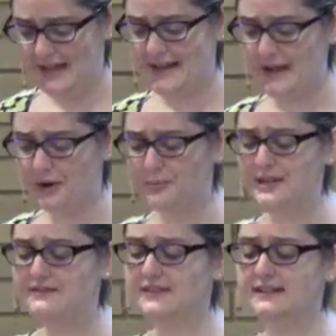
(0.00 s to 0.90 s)

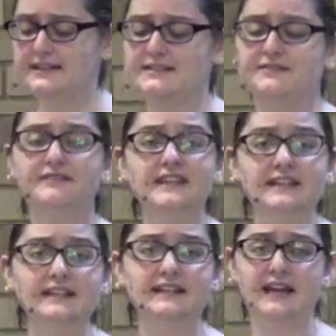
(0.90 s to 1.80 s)
Naomi, feeling
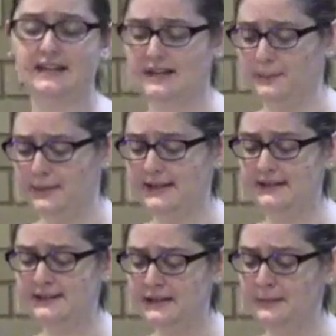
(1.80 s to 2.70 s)
defeated and
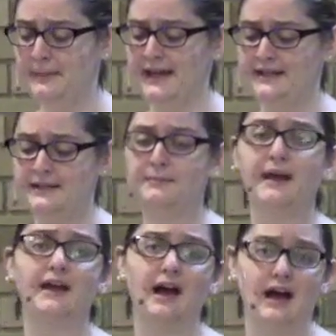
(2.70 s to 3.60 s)
completely abandoned
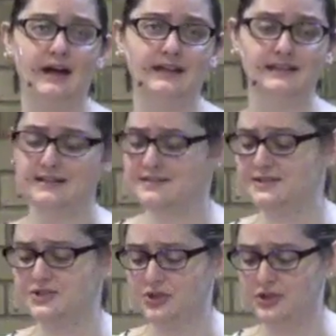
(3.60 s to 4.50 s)
by God, is
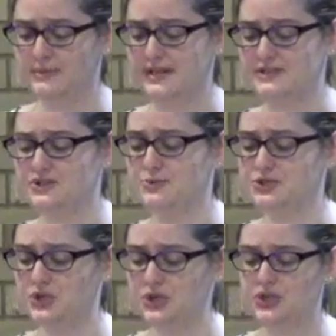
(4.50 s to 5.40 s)
determined to
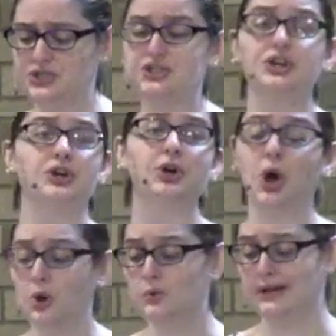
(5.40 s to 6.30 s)
return to her
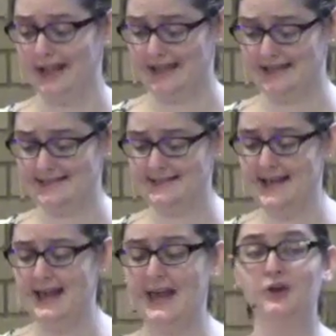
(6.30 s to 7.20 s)
own land
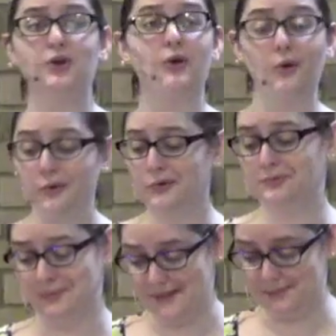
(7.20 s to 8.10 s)
and her
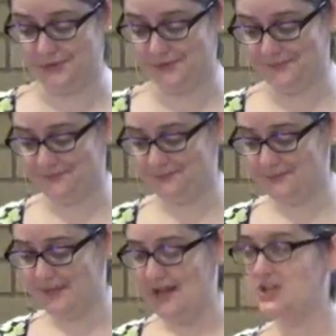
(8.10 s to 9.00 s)
own people.
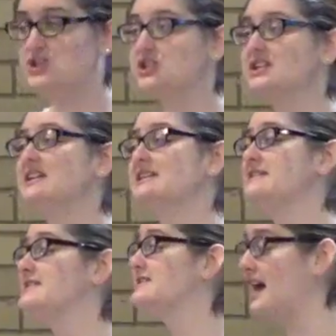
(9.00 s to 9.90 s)
She
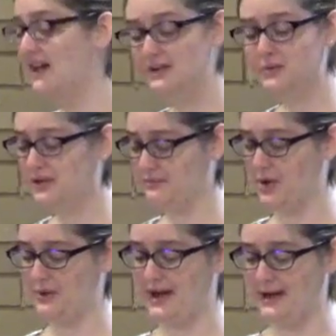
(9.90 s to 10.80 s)
is done with
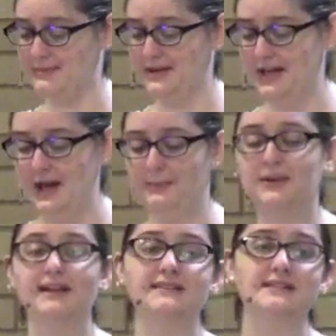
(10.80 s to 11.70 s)
Moab, a
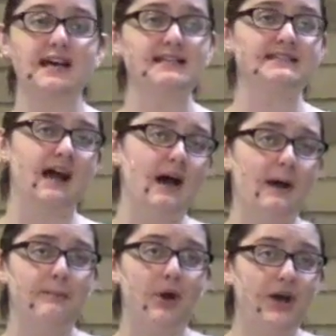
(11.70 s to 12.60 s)
place that has
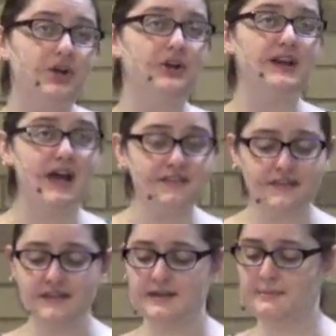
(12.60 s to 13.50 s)
not brought her
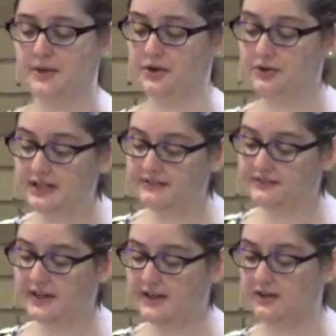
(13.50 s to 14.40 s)
nothing but grief
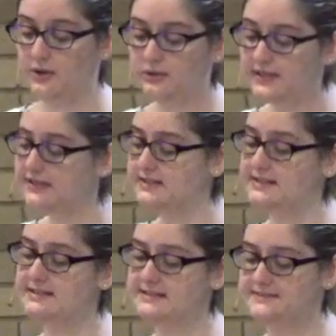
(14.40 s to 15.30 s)
and
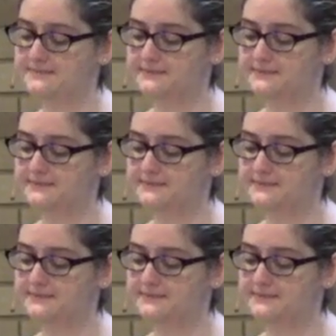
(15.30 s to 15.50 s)
loneliness.